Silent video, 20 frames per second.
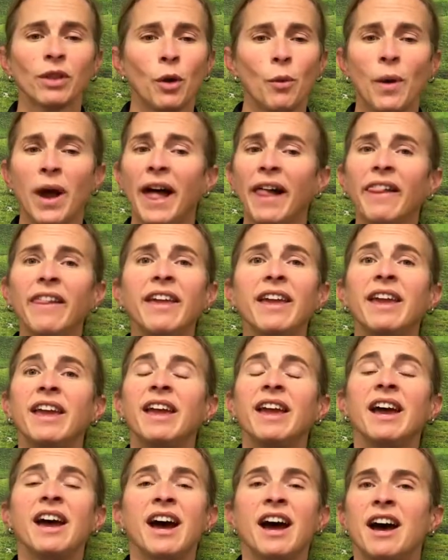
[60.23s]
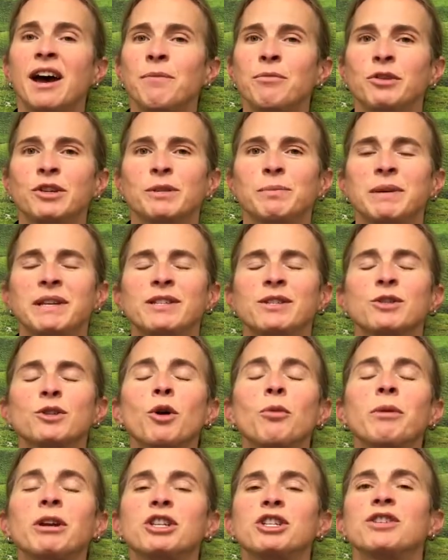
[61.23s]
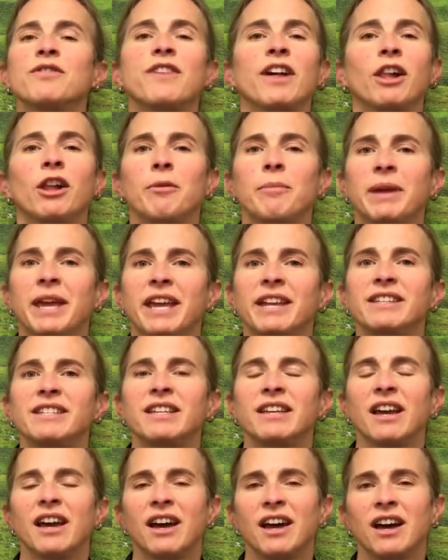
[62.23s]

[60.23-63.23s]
Well, there's been so much development